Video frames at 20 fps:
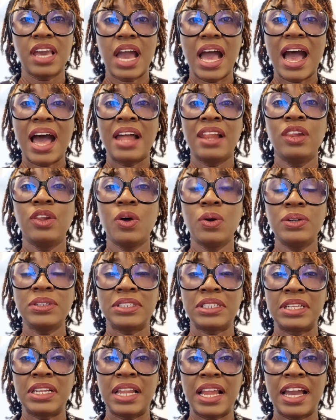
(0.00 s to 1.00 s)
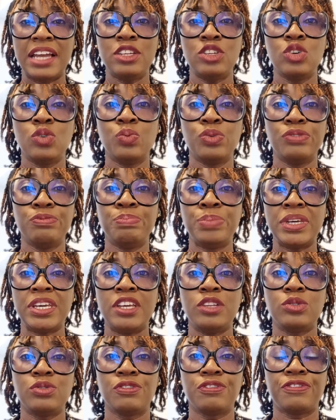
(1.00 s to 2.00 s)
along the line you will
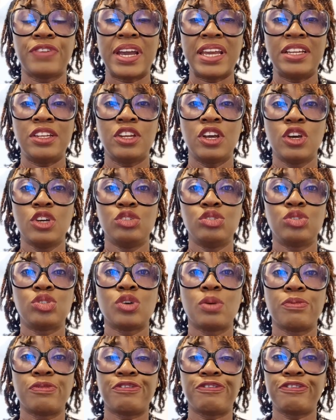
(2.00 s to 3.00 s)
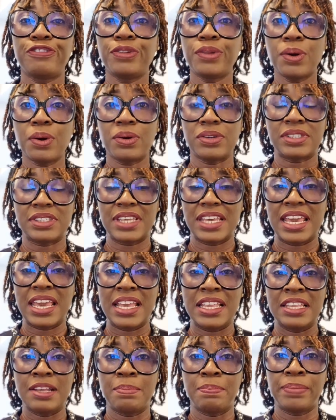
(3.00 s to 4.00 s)
begin to find some flaws
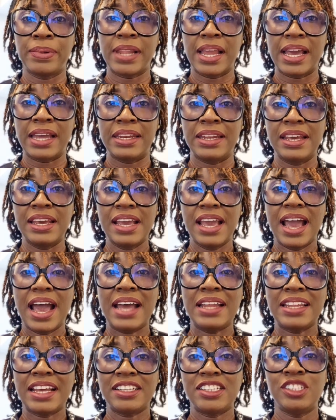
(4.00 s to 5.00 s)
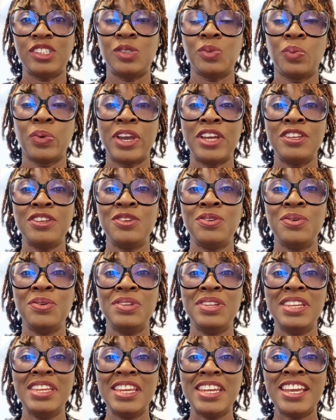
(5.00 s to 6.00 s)
in the plan, and that is when you
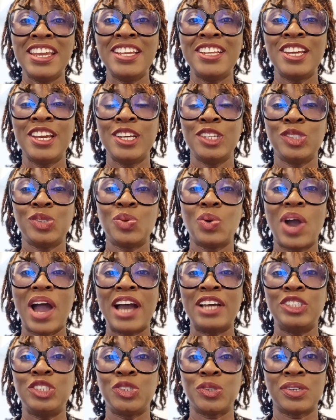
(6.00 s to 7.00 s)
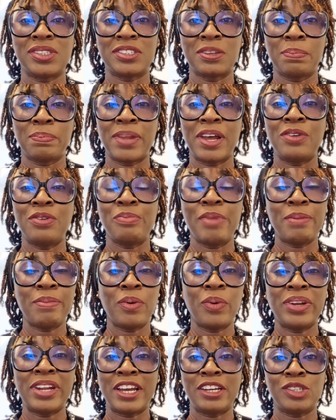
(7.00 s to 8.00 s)
need to adjust the plan. Remember
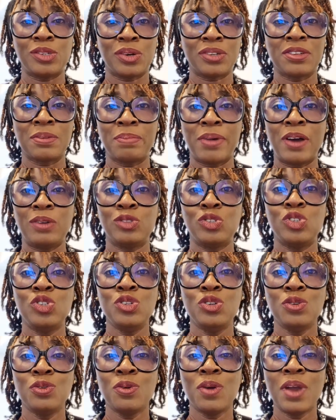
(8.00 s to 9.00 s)
when I talked about you